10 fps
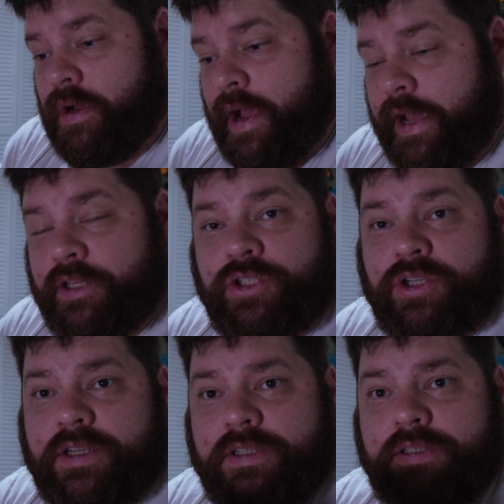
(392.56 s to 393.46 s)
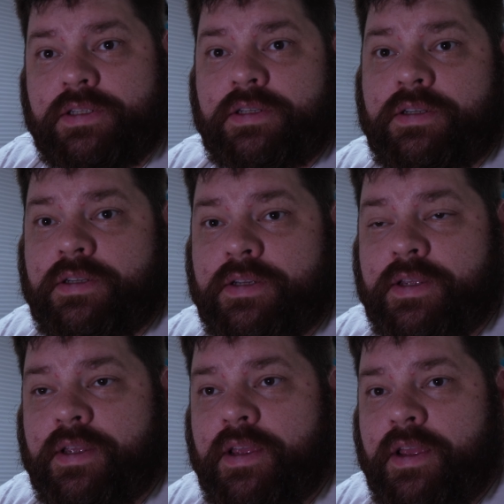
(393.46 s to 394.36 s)
I just
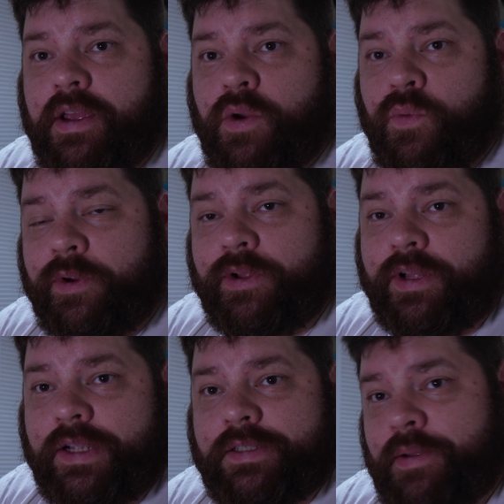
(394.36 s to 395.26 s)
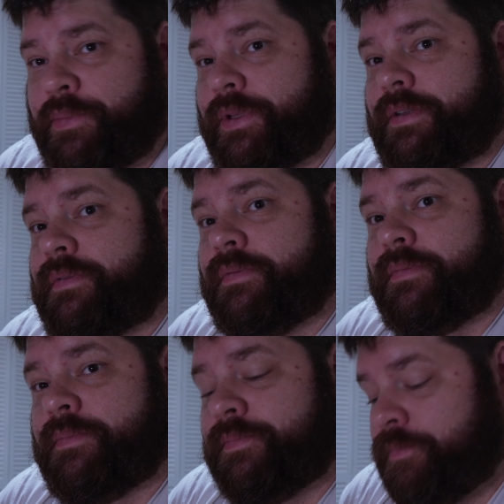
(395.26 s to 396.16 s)
realized something.
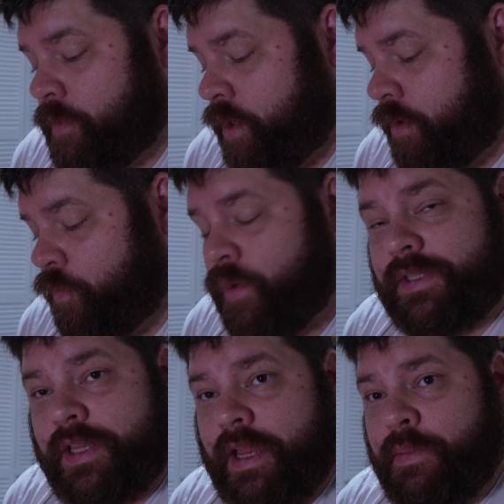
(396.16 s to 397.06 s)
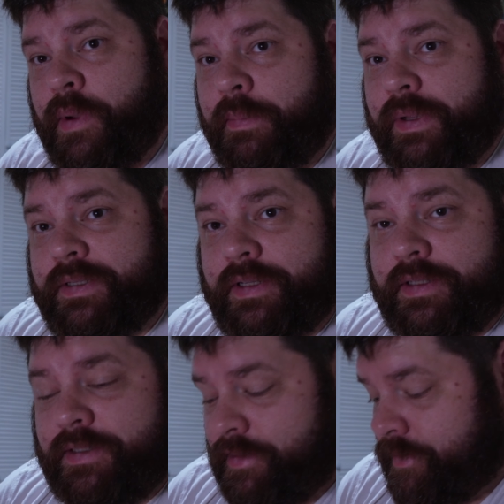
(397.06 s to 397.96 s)
What's the name of my
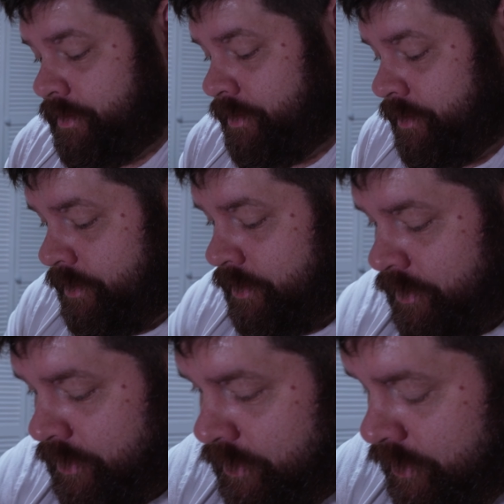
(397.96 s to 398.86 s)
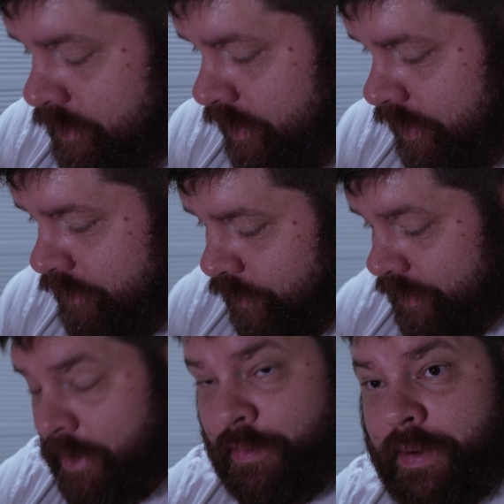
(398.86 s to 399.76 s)
business? What's
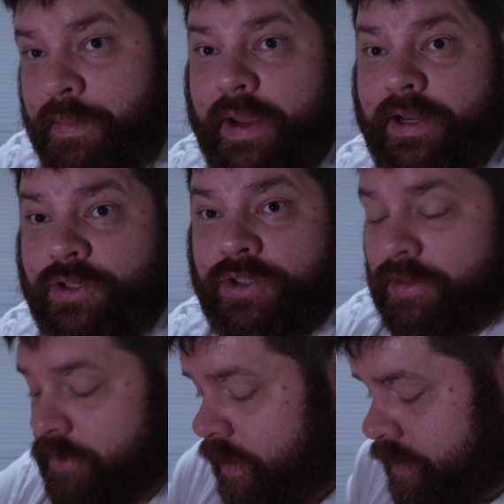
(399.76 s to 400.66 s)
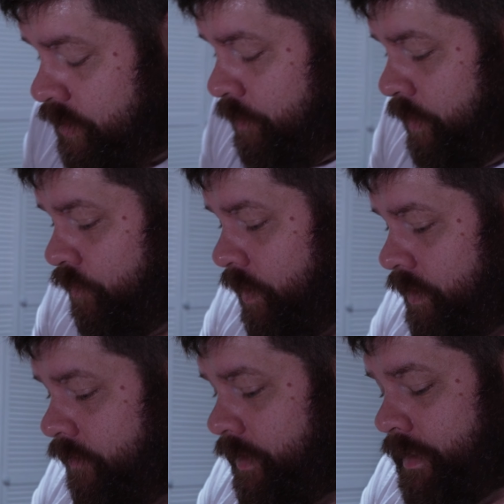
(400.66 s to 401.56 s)
the name of my page? It should be
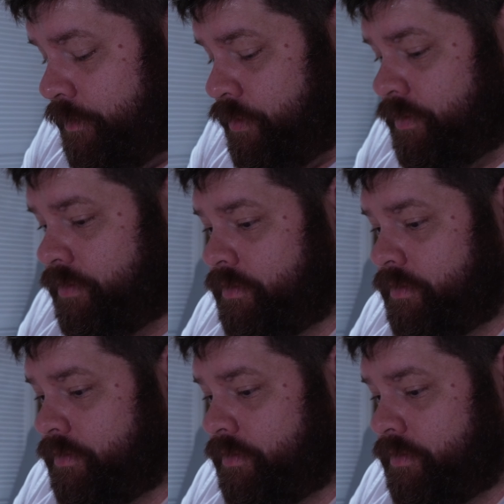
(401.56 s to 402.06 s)
relatively simple.